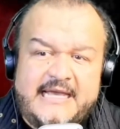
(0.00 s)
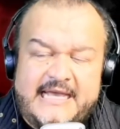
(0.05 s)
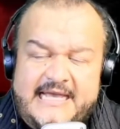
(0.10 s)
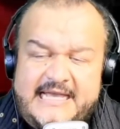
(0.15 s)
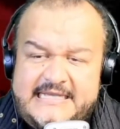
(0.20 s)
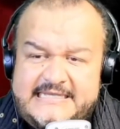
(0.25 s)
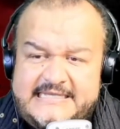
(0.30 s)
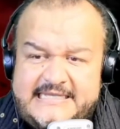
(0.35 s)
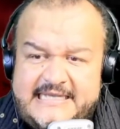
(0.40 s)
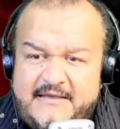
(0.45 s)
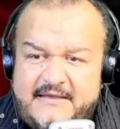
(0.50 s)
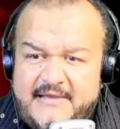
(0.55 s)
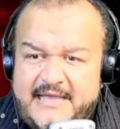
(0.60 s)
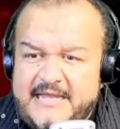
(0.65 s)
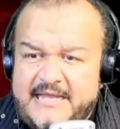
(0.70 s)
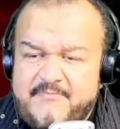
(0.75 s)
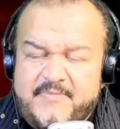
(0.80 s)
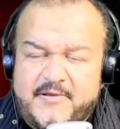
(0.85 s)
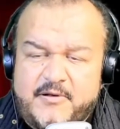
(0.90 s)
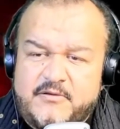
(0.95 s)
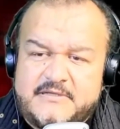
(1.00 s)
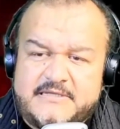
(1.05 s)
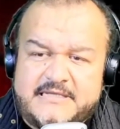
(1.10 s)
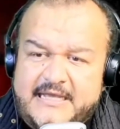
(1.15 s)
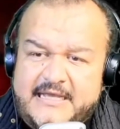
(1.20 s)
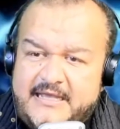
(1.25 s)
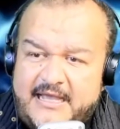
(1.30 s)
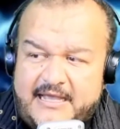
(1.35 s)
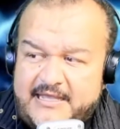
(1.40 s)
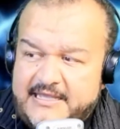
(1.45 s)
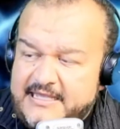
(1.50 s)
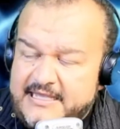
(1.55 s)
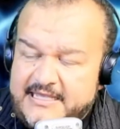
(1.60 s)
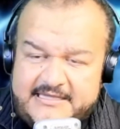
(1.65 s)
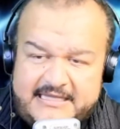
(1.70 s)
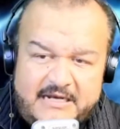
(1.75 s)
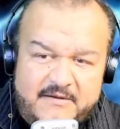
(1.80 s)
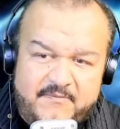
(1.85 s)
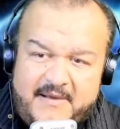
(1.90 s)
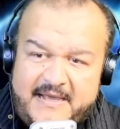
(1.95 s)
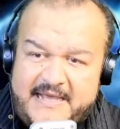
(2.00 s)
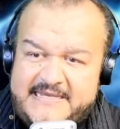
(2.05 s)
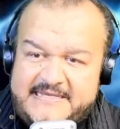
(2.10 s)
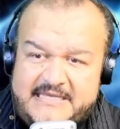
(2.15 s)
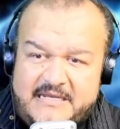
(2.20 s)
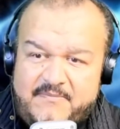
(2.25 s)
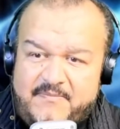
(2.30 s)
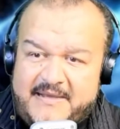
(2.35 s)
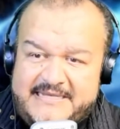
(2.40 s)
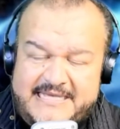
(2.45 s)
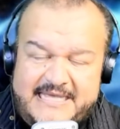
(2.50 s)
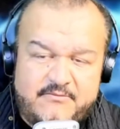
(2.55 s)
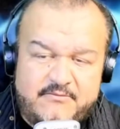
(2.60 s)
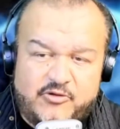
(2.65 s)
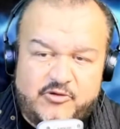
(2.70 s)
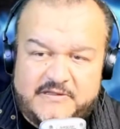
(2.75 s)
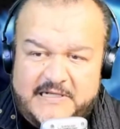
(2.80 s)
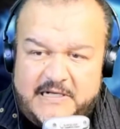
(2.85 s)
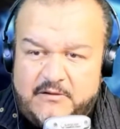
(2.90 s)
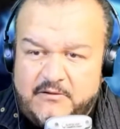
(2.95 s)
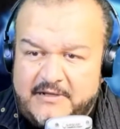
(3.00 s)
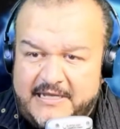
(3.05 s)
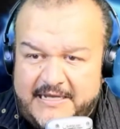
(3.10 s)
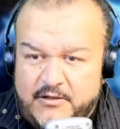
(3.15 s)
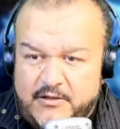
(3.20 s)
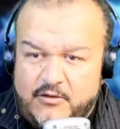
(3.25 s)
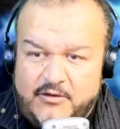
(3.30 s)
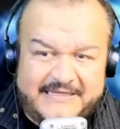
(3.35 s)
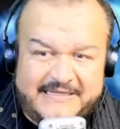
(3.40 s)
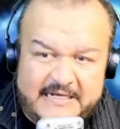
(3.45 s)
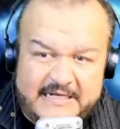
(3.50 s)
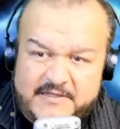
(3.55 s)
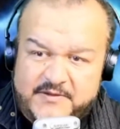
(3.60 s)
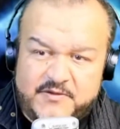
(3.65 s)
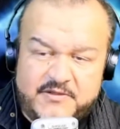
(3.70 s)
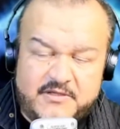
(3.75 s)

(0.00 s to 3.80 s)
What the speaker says: other countries have shown it's not harmful and similar points.